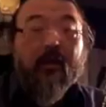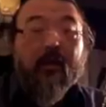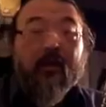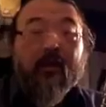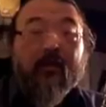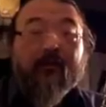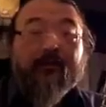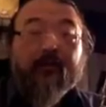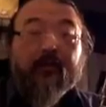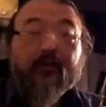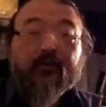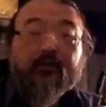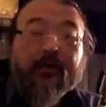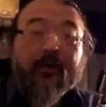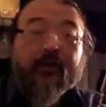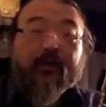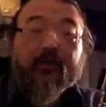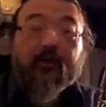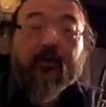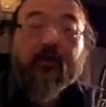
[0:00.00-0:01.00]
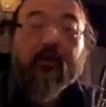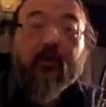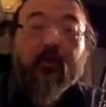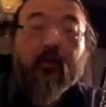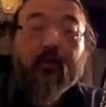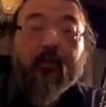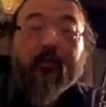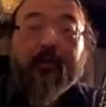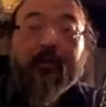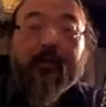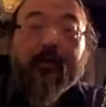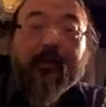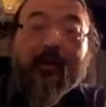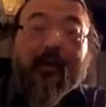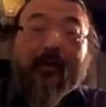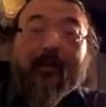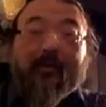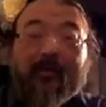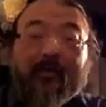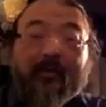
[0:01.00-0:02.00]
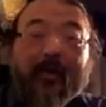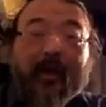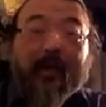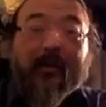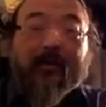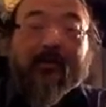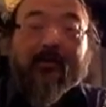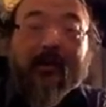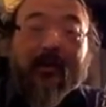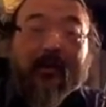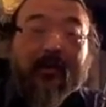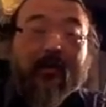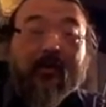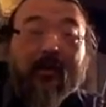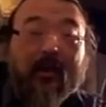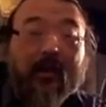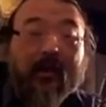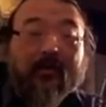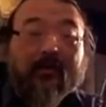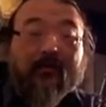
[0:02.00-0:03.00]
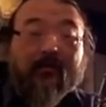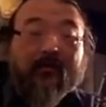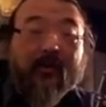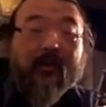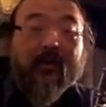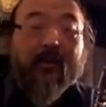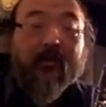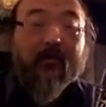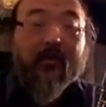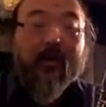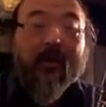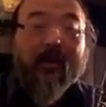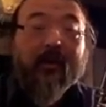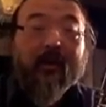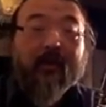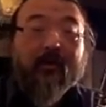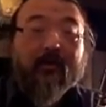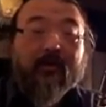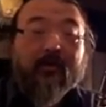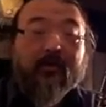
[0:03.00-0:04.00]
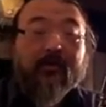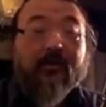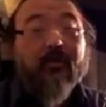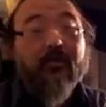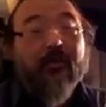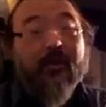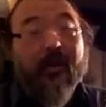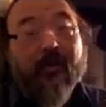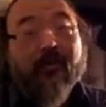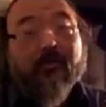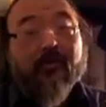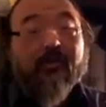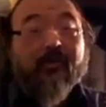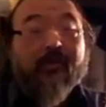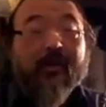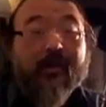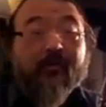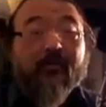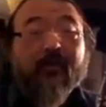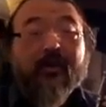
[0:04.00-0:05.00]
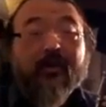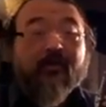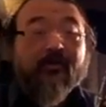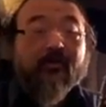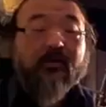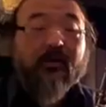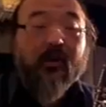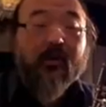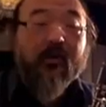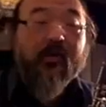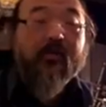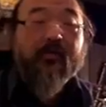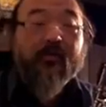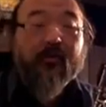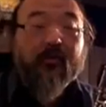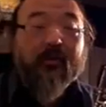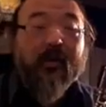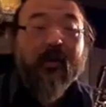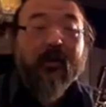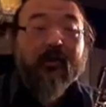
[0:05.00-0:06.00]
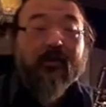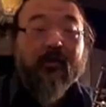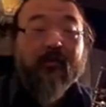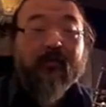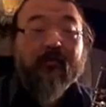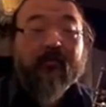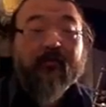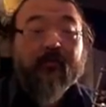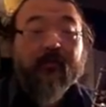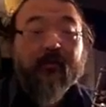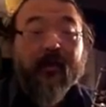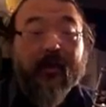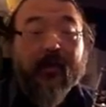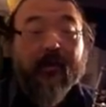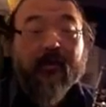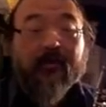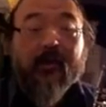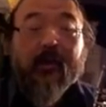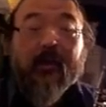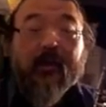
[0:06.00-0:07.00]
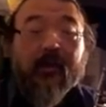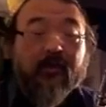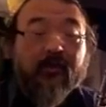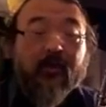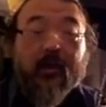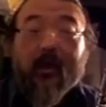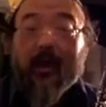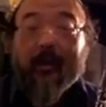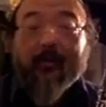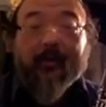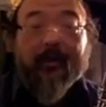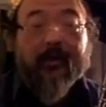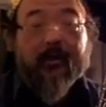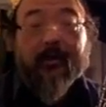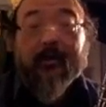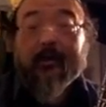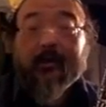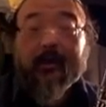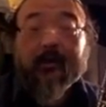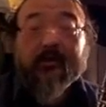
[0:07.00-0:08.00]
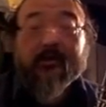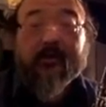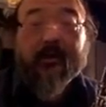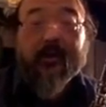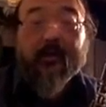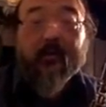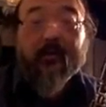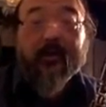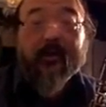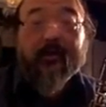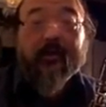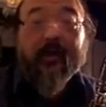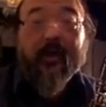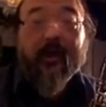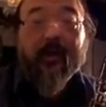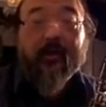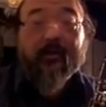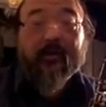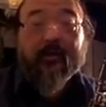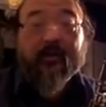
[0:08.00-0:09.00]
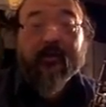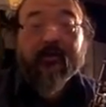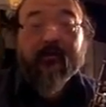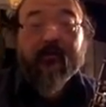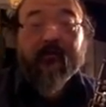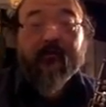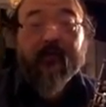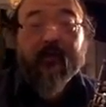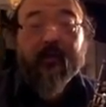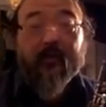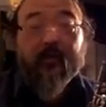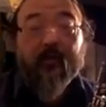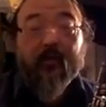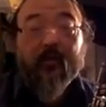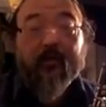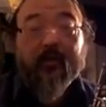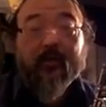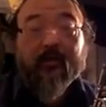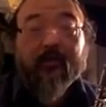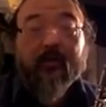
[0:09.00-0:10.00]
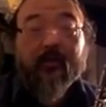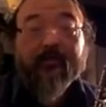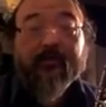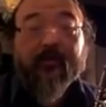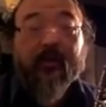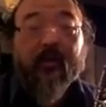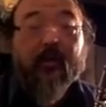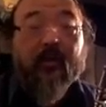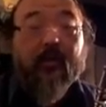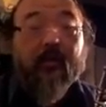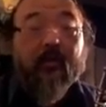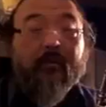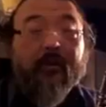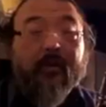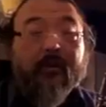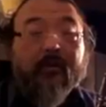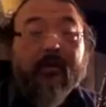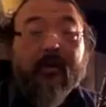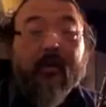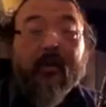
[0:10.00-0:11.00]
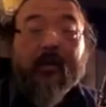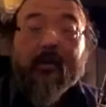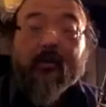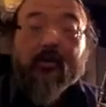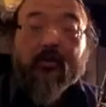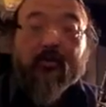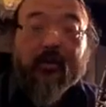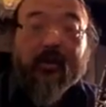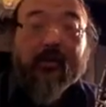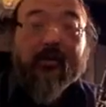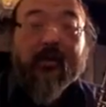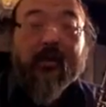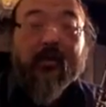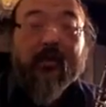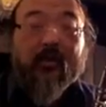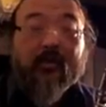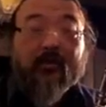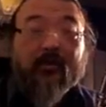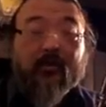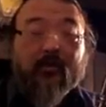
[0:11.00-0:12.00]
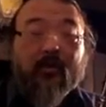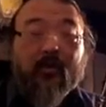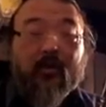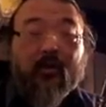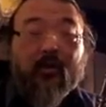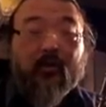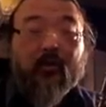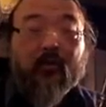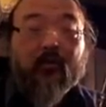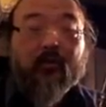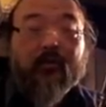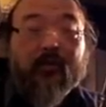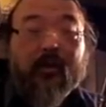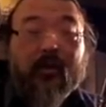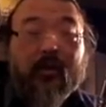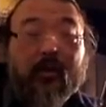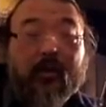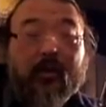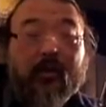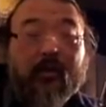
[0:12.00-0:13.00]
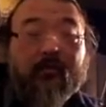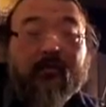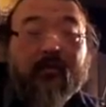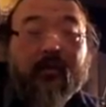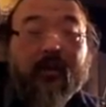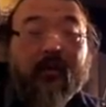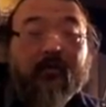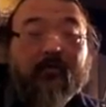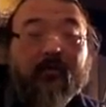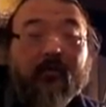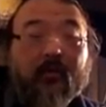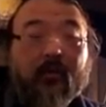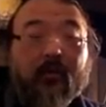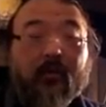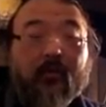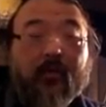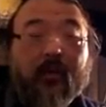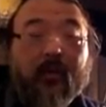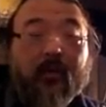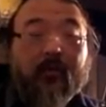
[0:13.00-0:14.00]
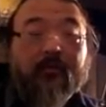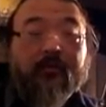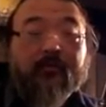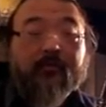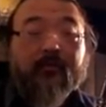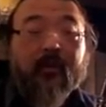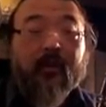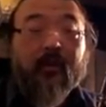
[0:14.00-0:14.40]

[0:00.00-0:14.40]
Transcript: if you try to go beyond that second octave key range, so that range is called a third octave range. So I'm not going to touch that right now at this very moment. But try that on your own if you have your oboe.